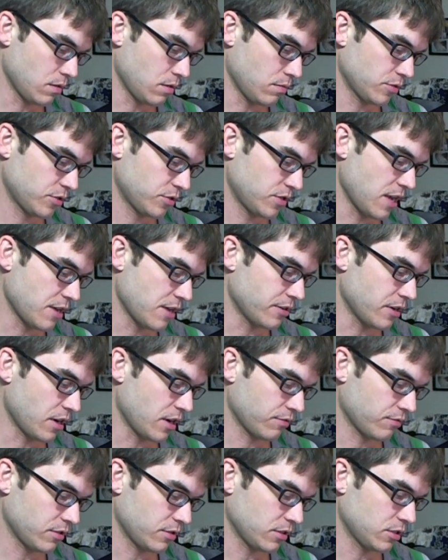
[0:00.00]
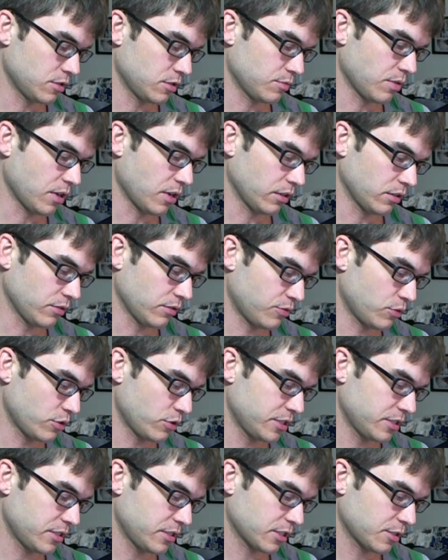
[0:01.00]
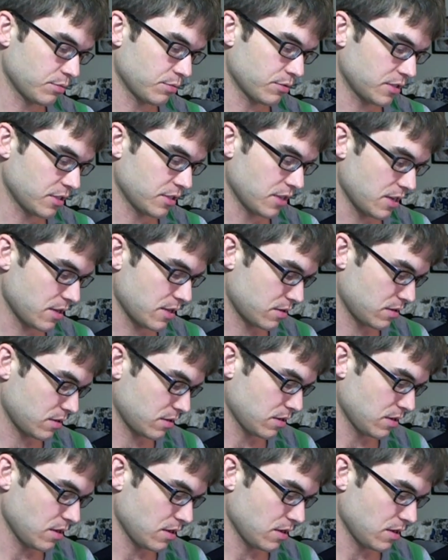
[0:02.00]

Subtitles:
standard offering. This is bottled at 46%.